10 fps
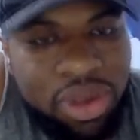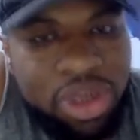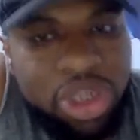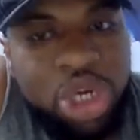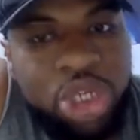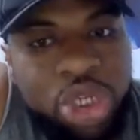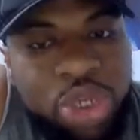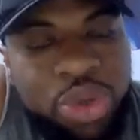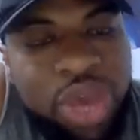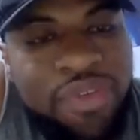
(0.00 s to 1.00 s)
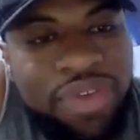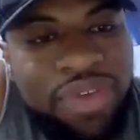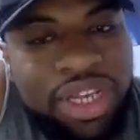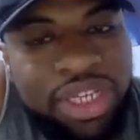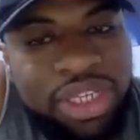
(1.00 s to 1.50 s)
Sionchu,
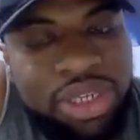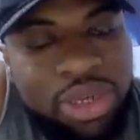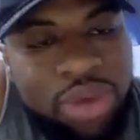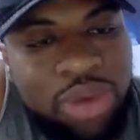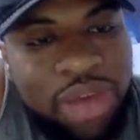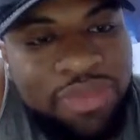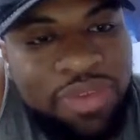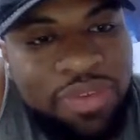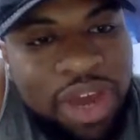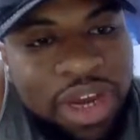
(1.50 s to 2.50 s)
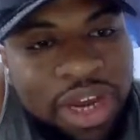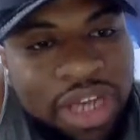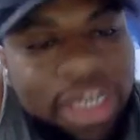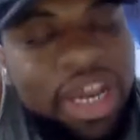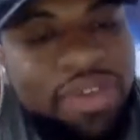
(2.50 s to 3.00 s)
had Fofana. Then
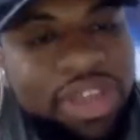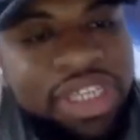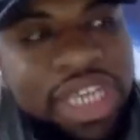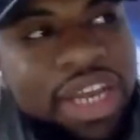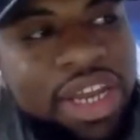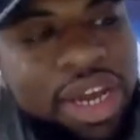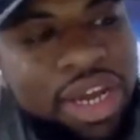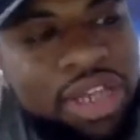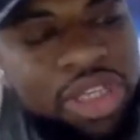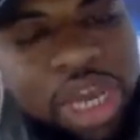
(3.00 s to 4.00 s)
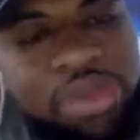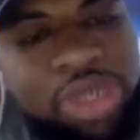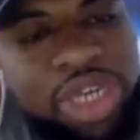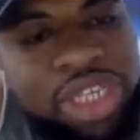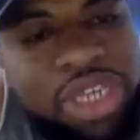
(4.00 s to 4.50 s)
they have Castagna, James
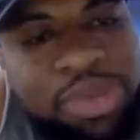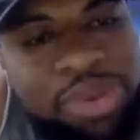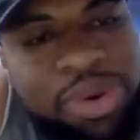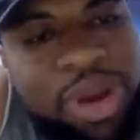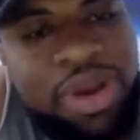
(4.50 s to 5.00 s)
Justin, Pereira.